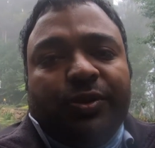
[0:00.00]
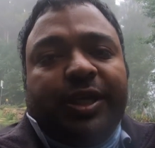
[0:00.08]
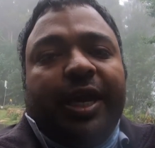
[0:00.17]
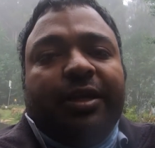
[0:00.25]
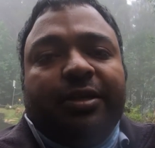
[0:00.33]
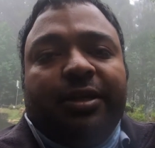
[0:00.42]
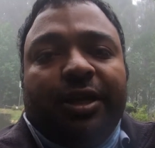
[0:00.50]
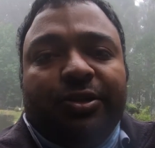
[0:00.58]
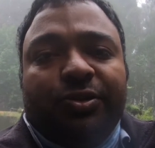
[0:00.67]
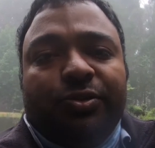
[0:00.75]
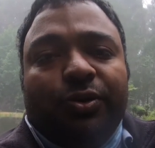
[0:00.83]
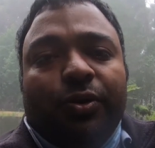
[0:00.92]
Canon, as
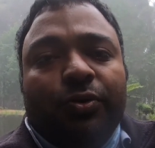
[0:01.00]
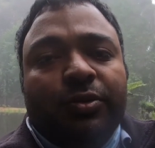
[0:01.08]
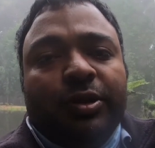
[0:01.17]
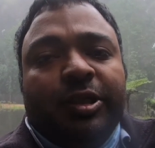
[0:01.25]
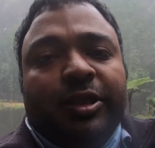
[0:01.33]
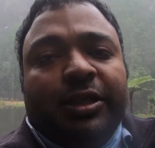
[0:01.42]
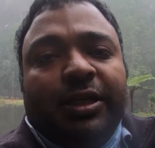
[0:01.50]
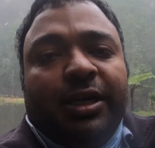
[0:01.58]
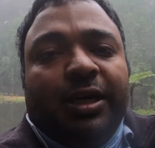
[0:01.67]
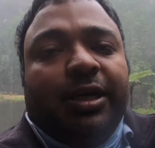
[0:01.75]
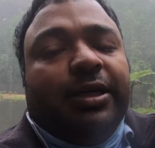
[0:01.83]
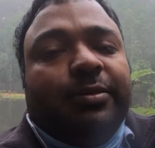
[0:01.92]
you know.
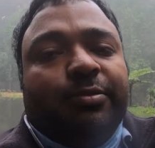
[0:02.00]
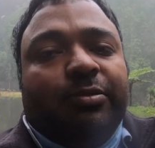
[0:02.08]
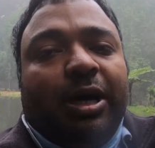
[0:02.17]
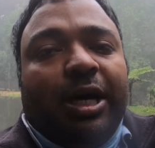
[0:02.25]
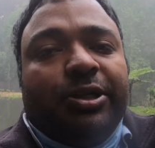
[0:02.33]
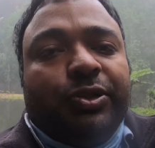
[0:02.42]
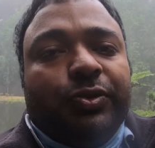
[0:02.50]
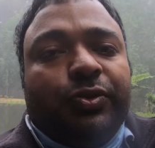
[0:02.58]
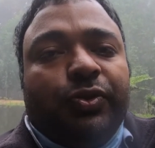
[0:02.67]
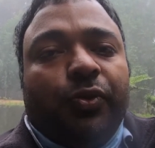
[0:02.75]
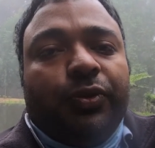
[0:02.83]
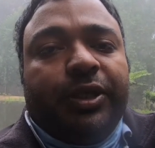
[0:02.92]
I shoot
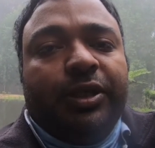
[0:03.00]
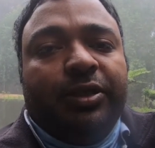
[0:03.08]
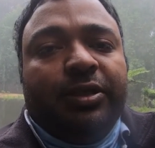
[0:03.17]
Sony.